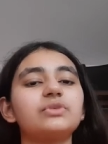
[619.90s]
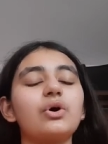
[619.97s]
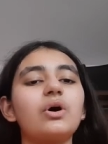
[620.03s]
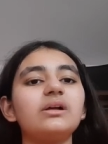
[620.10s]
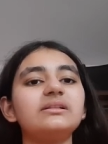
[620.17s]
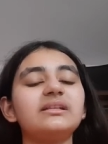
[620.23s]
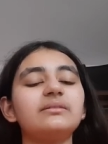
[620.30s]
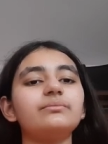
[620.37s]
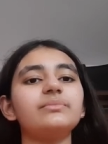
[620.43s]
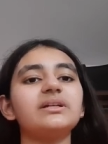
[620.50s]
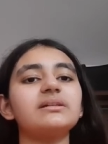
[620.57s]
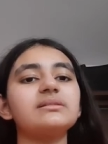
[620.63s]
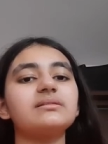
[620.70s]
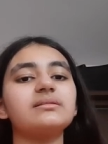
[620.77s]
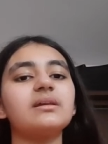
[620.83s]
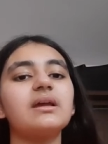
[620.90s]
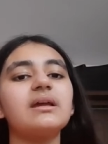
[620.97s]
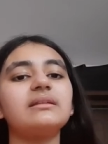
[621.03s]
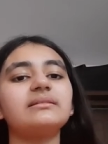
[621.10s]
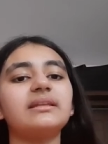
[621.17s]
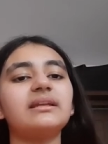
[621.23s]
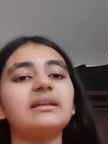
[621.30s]
call them because
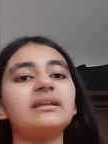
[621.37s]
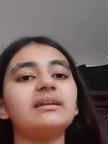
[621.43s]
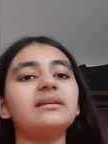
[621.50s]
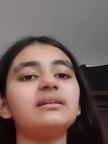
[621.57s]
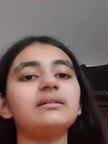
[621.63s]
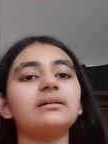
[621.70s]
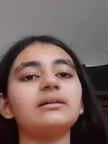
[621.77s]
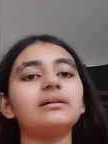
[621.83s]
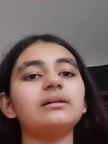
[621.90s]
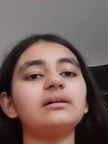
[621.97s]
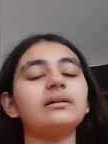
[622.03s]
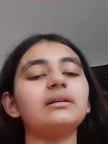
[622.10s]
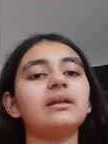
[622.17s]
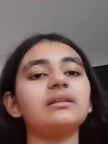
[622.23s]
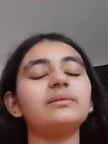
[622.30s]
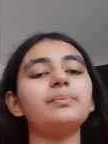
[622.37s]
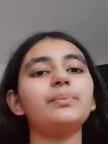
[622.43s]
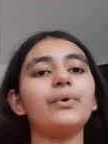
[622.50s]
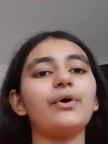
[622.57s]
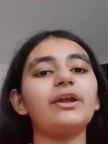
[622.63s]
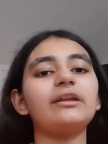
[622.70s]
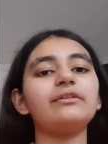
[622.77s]
they needed uh, another
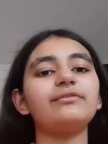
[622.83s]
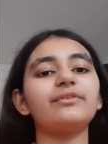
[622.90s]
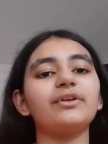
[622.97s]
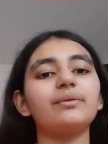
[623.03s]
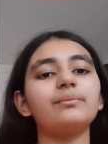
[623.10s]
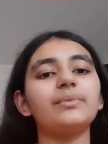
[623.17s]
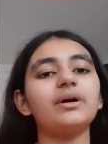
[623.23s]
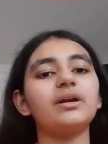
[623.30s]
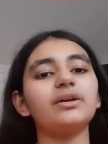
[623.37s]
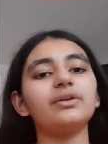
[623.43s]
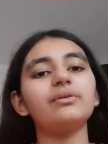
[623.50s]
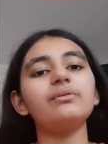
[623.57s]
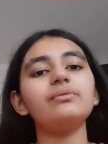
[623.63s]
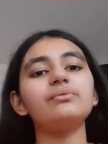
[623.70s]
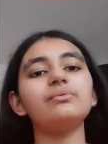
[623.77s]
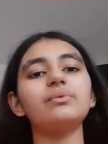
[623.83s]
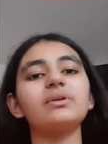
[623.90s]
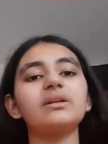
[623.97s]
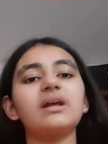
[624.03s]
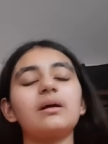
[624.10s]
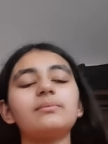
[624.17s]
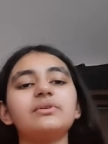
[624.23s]
point from Bardo who
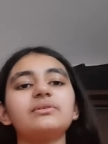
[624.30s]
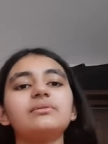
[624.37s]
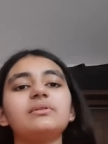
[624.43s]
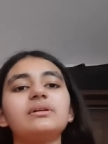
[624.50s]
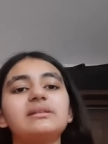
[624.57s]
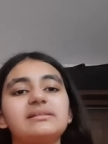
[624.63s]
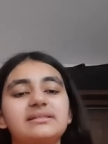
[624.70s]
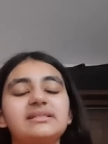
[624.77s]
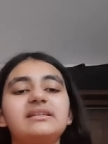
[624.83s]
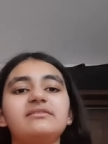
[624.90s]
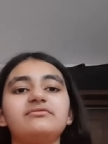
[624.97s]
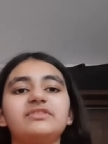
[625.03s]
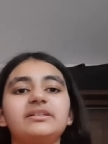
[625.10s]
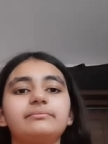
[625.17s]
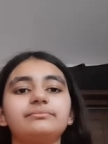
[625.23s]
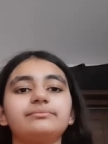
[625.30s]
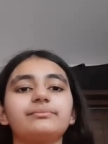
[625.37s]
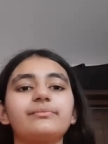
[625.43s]
would come to receive them.